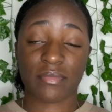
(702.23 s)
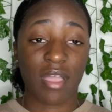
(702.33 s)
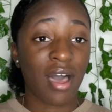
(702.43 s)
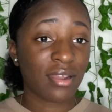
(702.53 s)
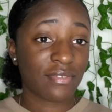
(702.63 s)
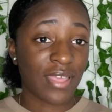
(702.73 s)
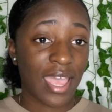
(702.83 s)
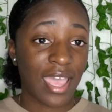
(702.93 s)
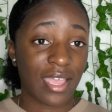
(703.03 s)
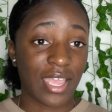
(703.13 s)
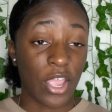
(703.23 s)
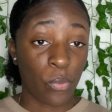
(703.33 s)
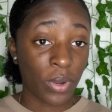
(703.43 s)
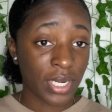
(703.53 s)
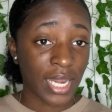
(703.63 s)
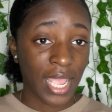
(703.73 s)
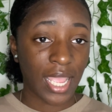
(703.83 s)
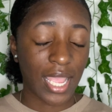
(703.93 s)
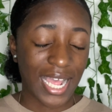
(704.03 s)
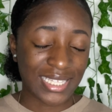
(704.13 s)
all of that, and one
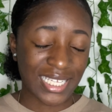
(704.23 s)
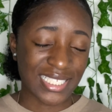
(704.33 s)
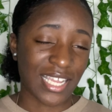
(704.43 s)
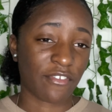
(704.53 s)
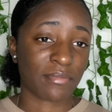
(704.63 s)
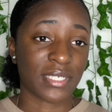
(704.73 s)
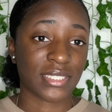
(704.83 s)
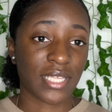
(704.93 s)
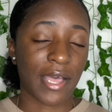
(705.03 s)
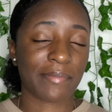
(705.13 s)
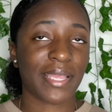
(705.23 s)
day I think it's time for me to stop.